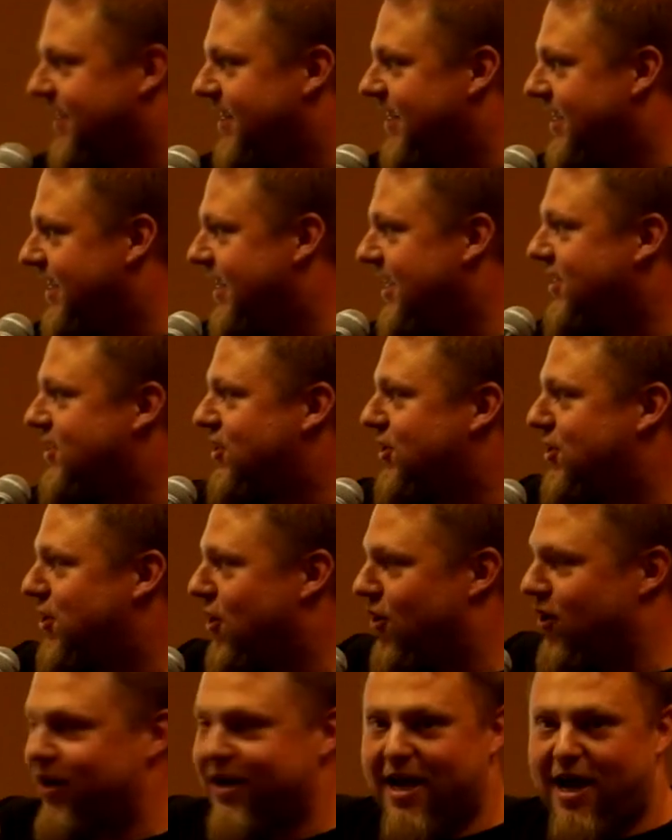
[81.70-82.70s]
it gets
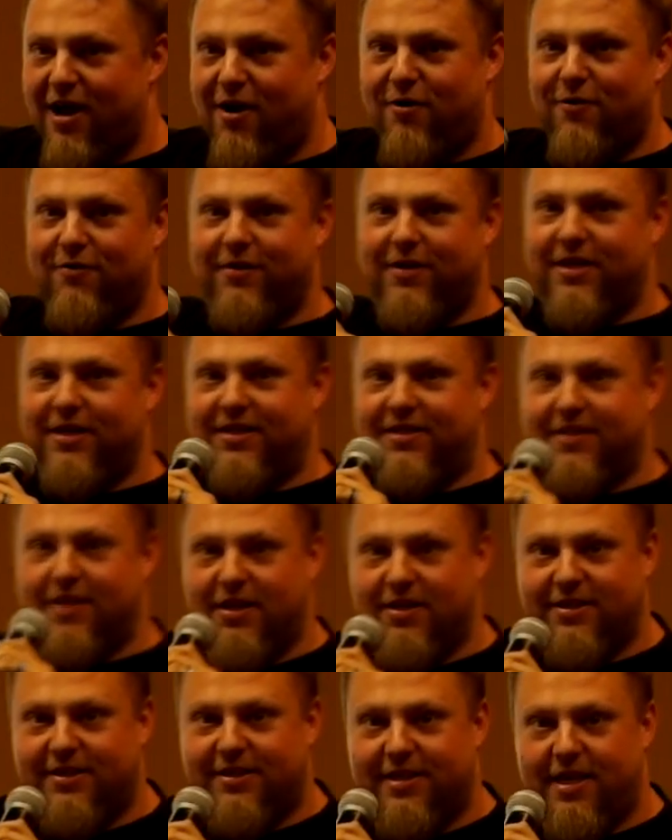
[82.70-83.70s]
dark out and
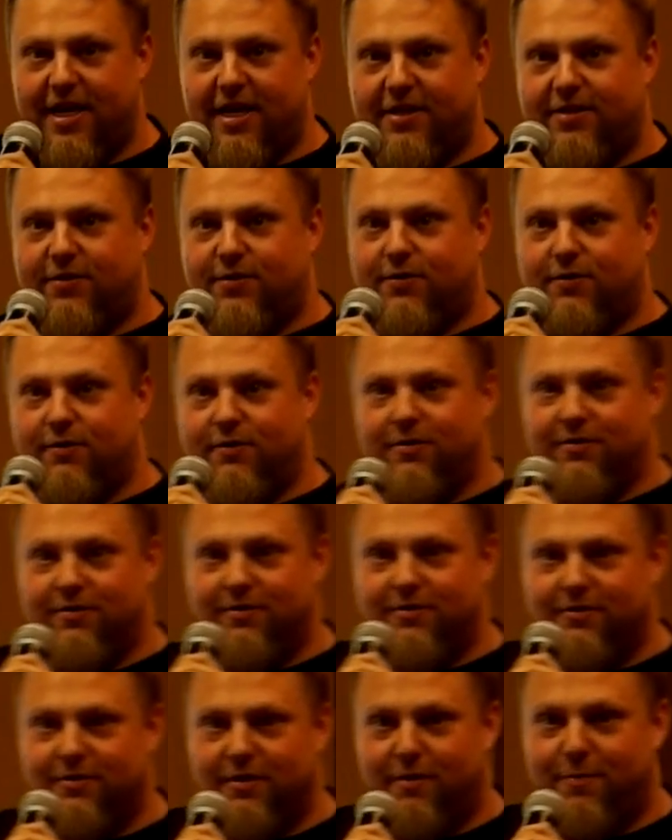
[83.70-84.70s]
sunsets
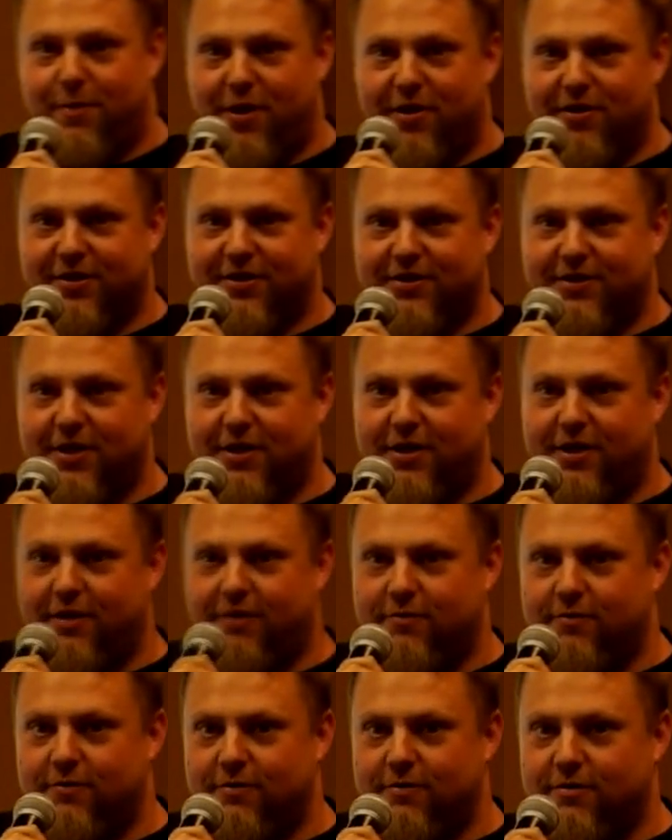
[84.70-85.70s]
upon the
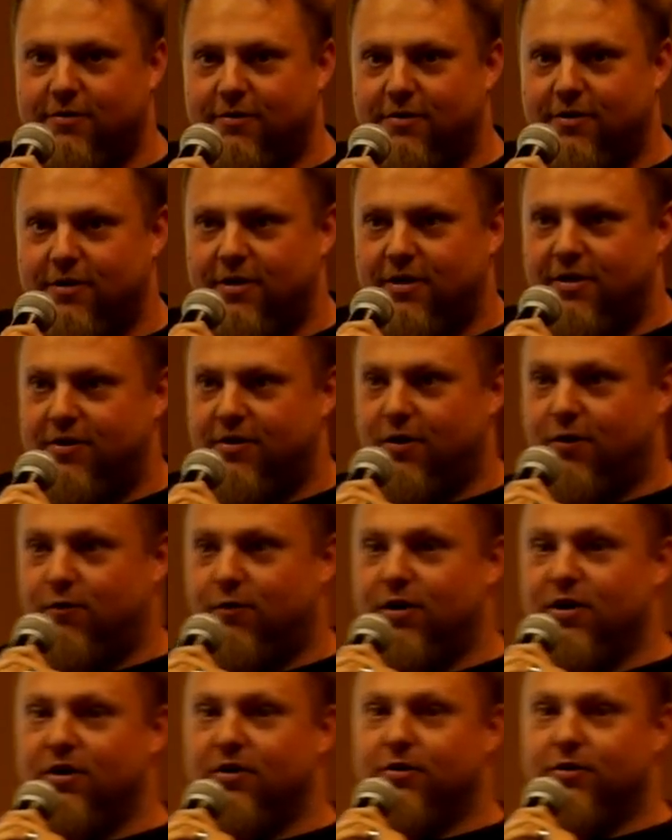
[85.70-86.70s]
city, the
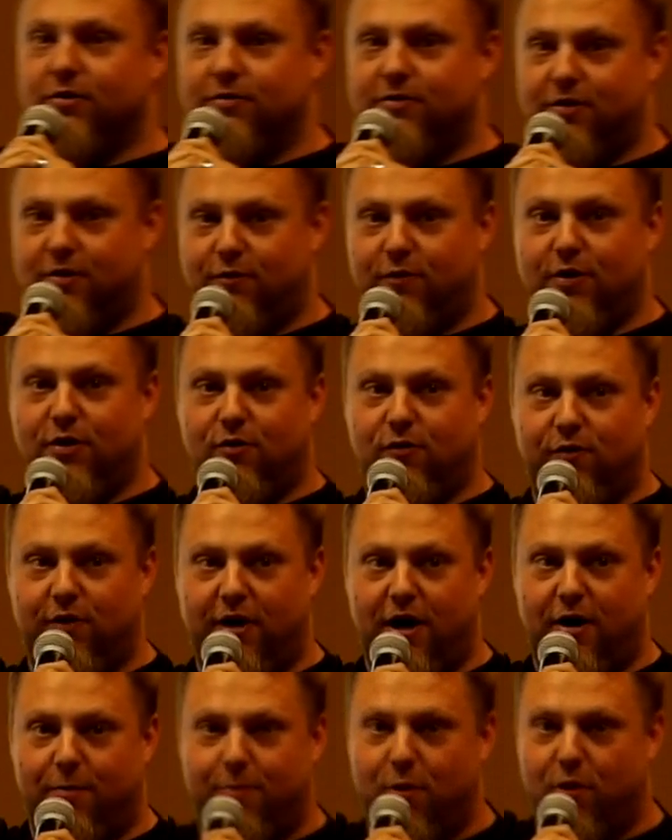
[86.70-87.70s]
real
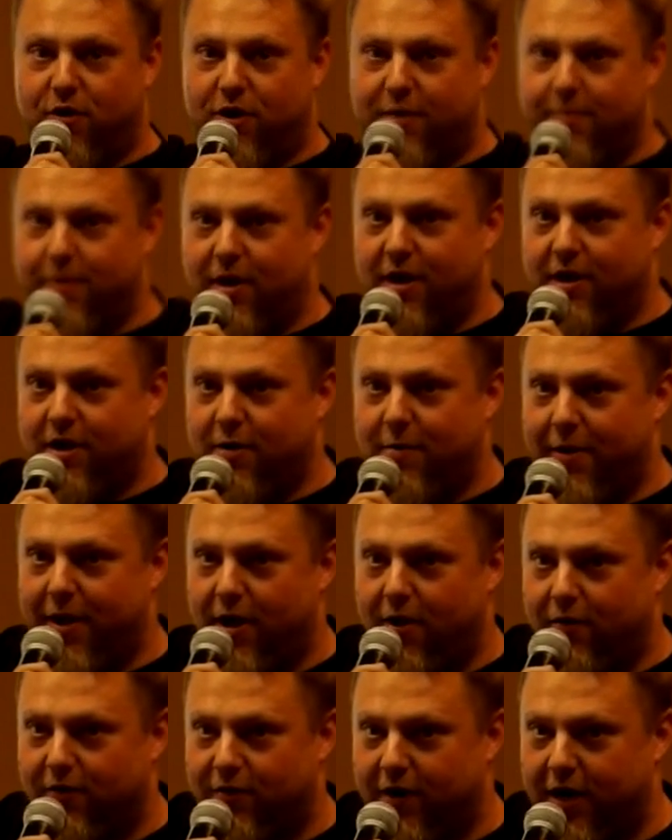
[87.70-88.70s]
rare Pokemon come
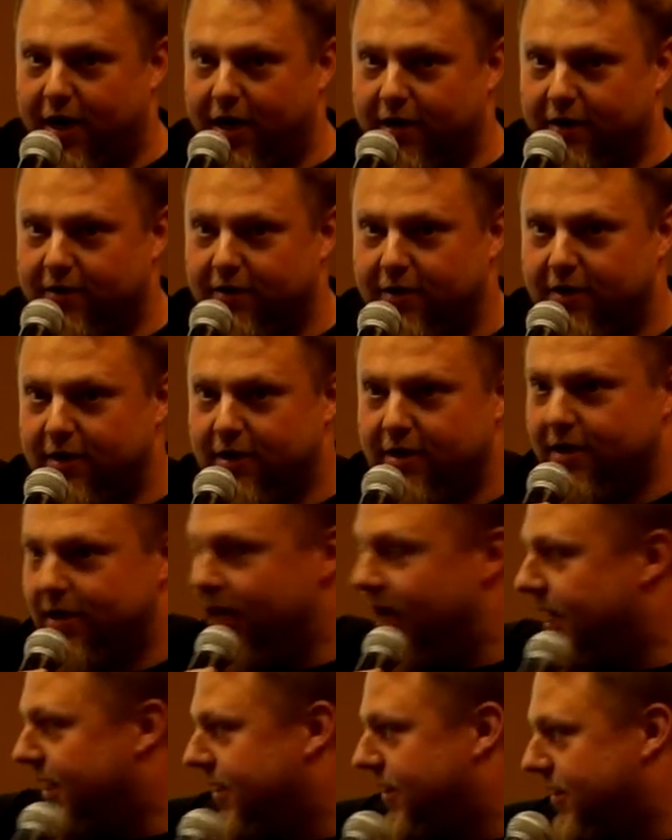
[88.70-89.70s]
out, right?
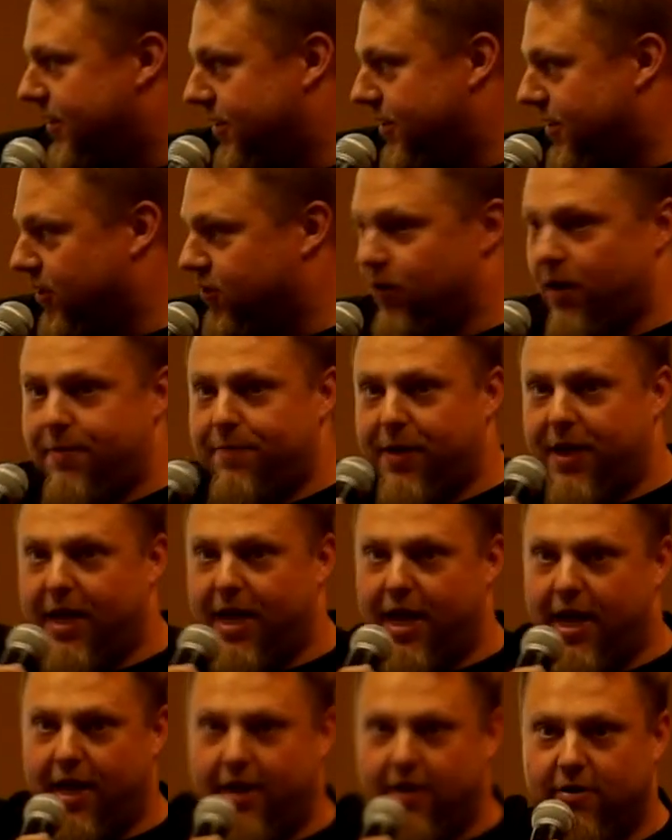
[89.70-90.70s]
Like the creepy
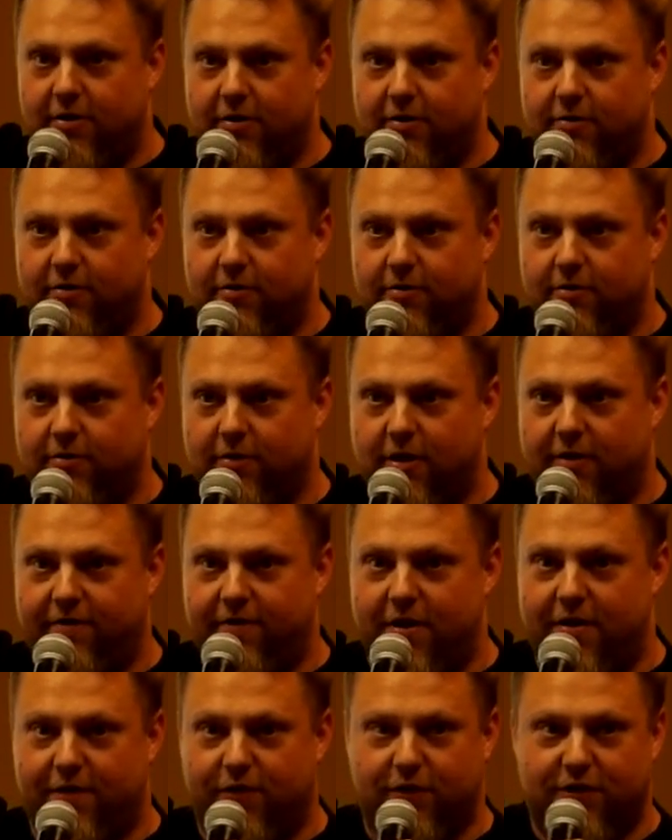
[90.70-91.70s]
guy that you've
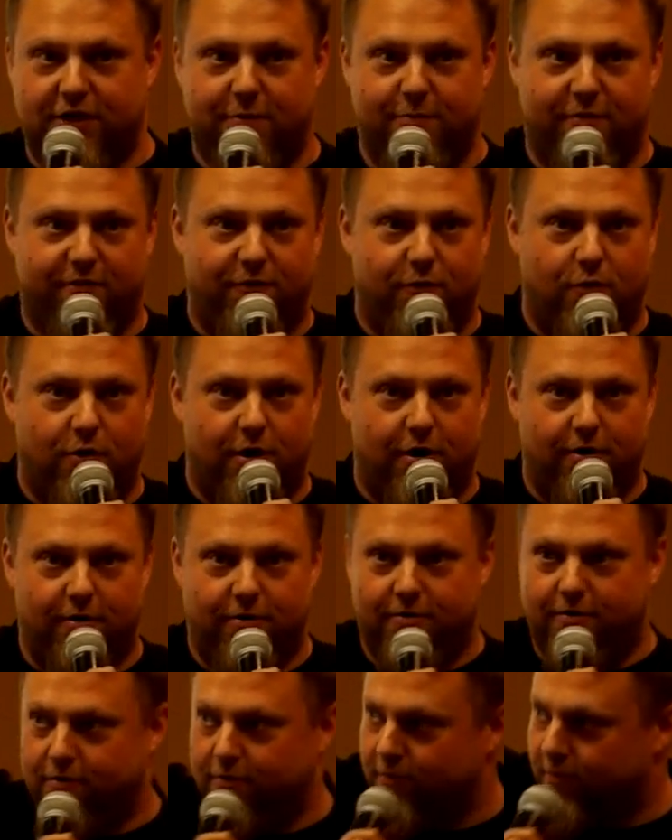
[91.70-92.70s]
never seen before
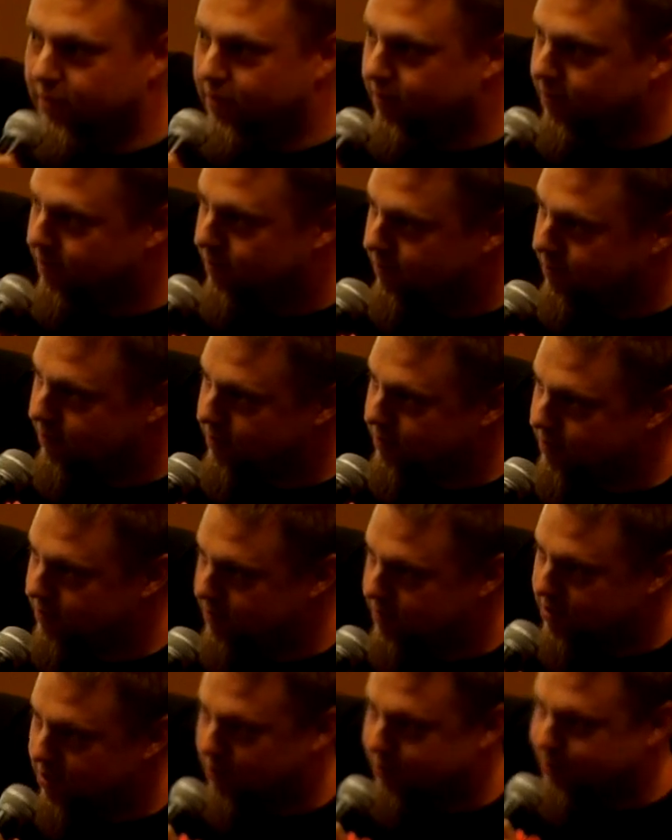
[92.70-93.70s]

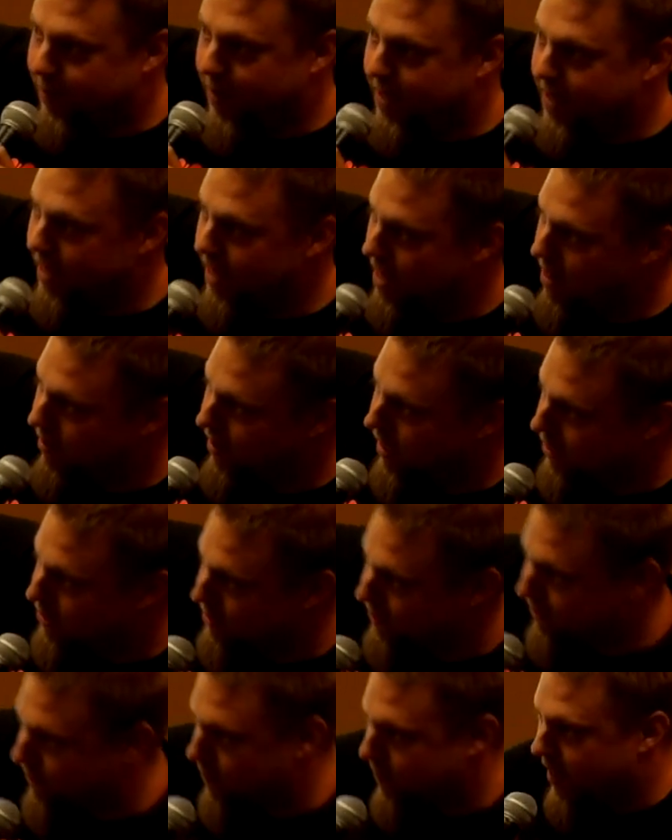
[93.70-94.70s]
starts peeking out at
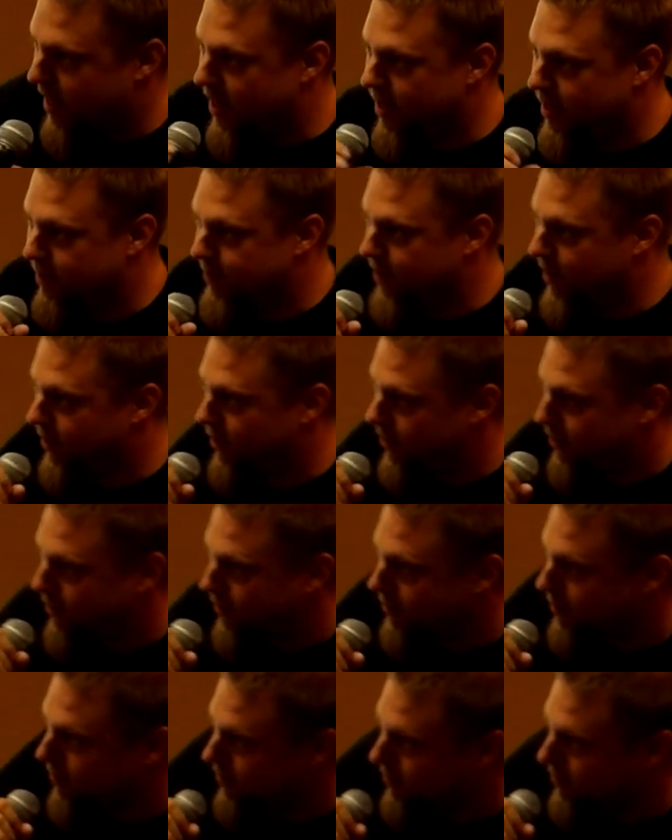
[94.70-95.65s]
you from behind a pillar,